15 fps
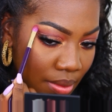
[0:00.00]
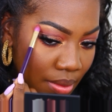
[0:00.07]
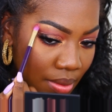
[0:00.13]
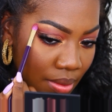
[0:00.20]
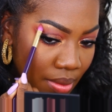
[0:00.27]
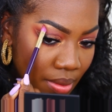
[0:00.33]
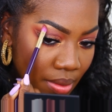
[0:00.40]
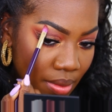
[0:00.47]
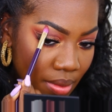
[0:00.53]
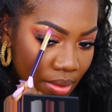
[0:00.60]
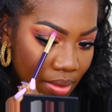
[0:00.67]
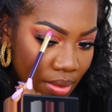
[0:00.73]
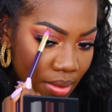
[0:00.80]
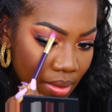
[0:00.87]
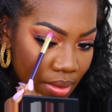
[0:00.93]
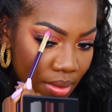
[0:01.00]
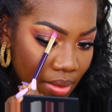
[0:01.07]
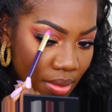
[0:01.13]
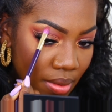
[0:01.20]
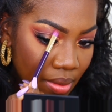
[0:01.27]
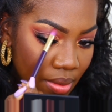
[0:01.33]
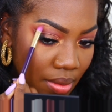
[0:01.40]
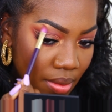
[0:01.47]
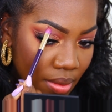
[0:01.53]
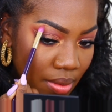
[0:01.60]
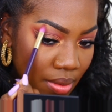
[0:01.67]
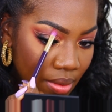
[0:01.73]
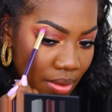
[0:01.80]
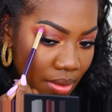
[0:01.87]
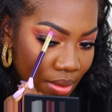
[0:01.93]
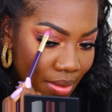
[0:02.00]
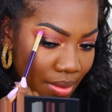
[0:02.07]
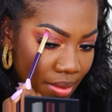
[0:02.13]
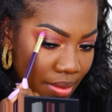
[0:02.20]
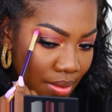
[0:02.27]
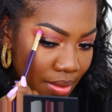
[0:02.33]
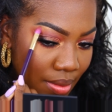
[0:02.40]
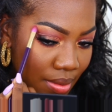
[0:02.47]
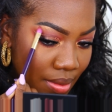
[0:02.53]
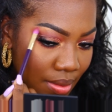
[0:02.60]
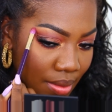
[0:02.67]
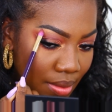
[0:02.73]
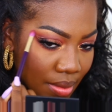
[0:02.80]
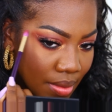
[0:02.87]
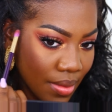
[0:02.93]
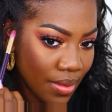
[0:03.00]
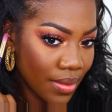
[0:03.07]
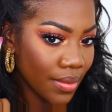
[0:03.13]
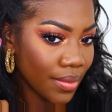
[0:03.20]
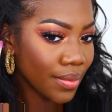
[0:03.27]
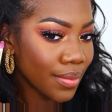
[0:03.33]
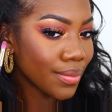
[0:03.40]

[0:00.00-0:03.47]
Nobody speaks.